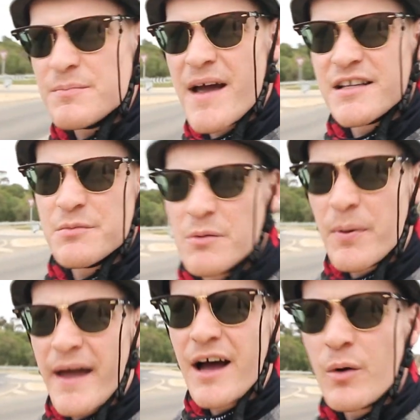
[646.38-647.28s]
maximum
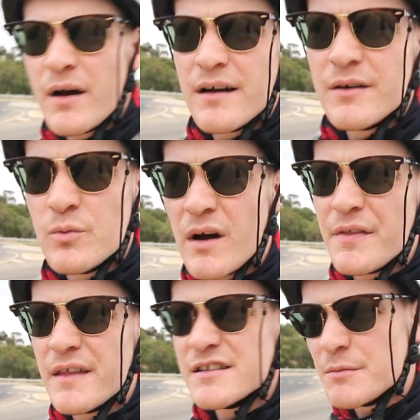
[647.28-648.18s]
power. I
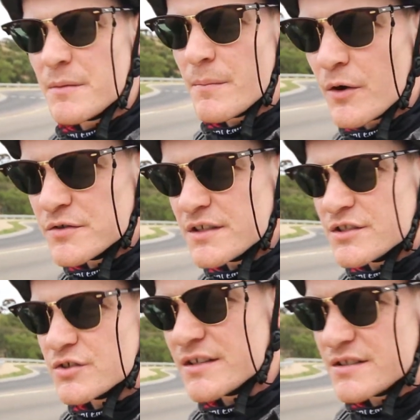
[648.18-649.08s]
think that's going to be most
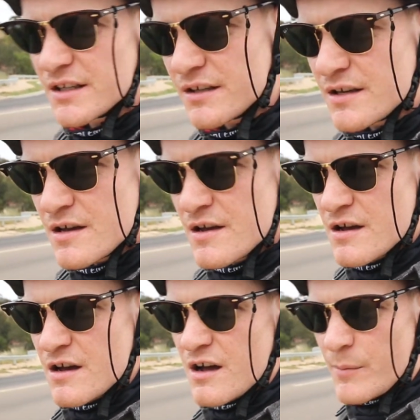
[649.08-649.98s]
interesting.
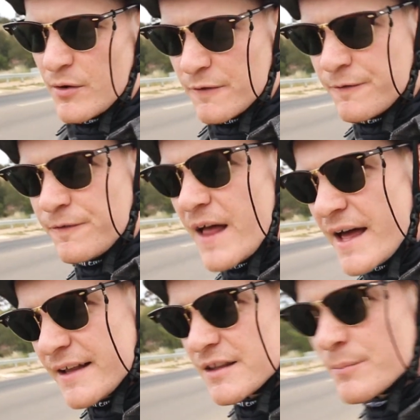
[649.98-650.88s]
I'm on the
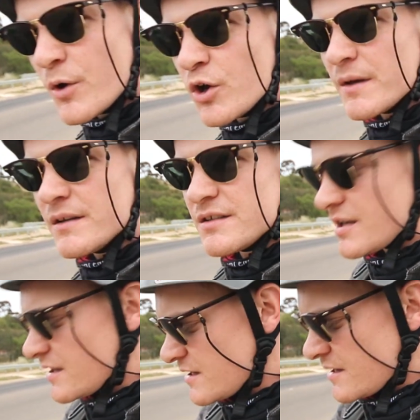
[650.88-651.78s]
flat at the moment,
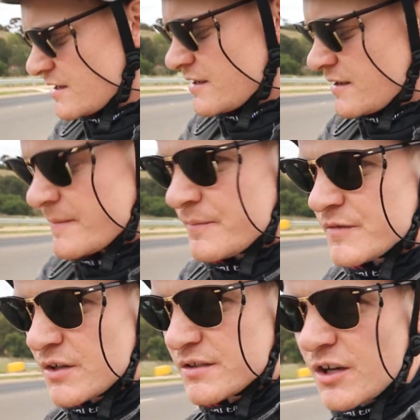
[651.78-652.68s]

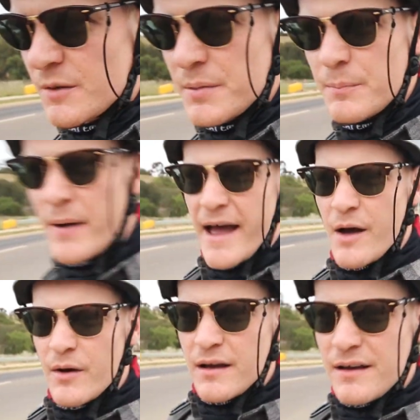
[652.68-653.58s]
so it's got a bit of
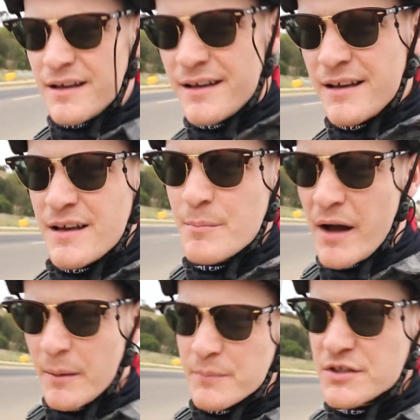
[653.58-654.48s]
power
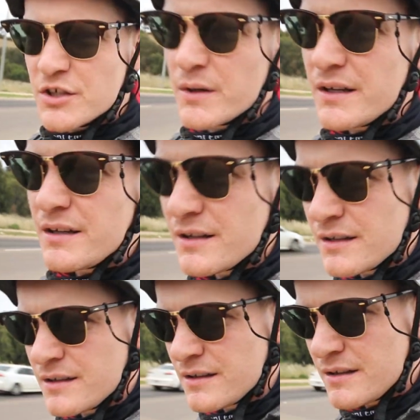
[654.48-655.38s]
pumped to it.
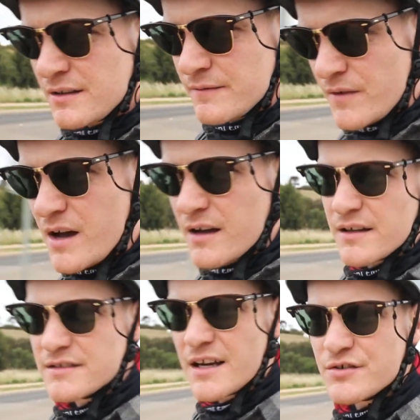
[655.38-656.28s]
Fuck,
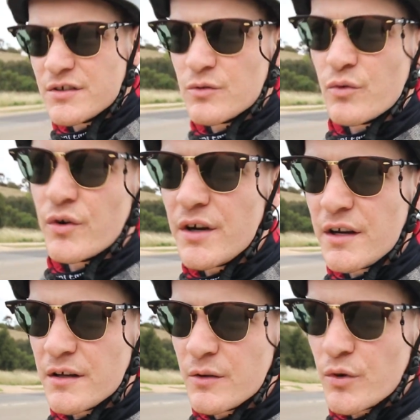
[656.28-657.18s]
it's actually
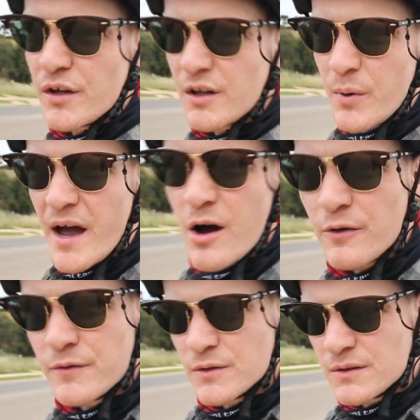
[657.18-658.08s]
really, really
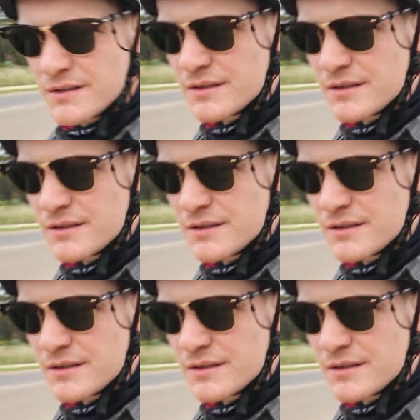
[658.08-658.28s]
powerful.